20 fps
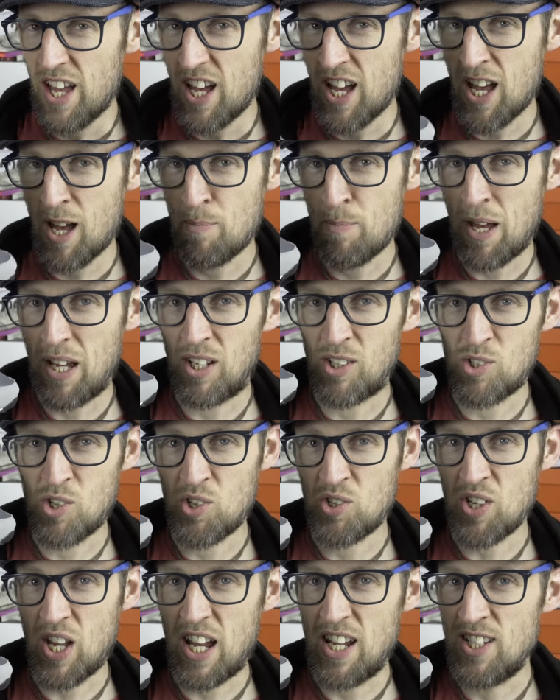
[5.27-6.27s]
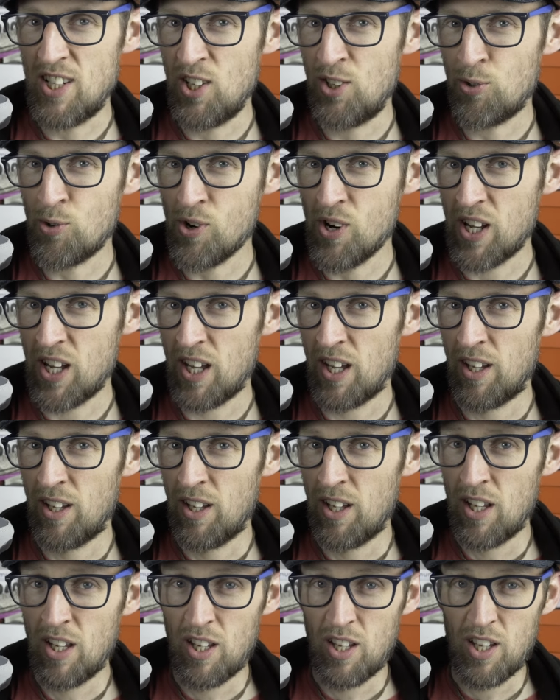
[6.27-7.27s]
AIR PEGASUS 83
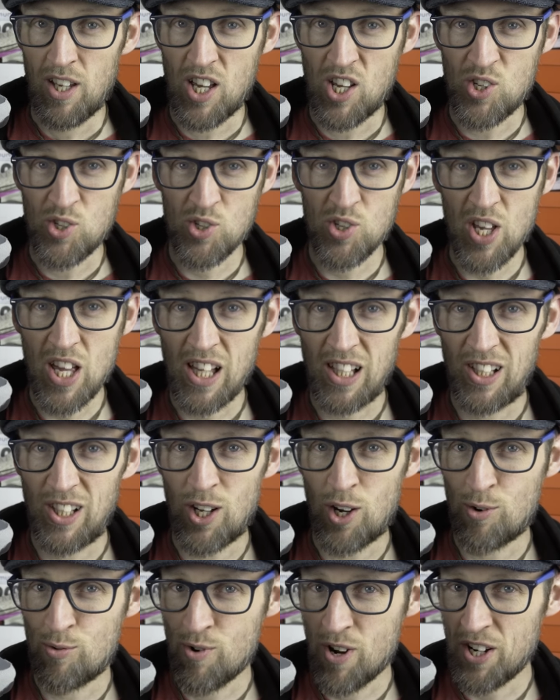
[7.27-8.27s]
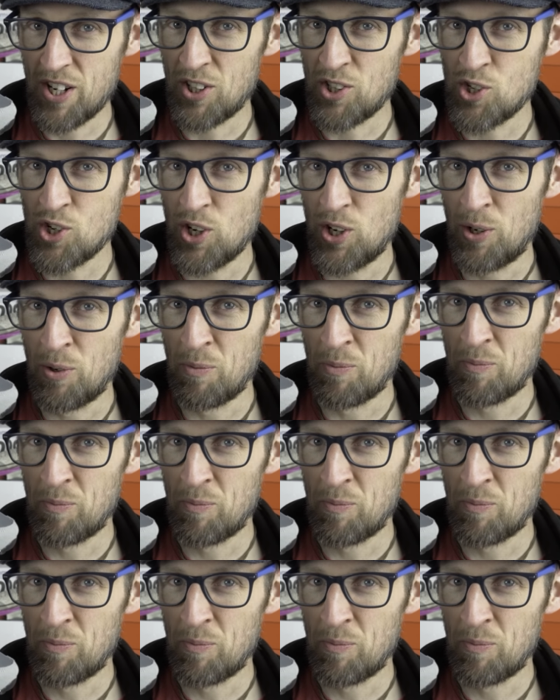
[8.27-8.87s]
is still a running shoe.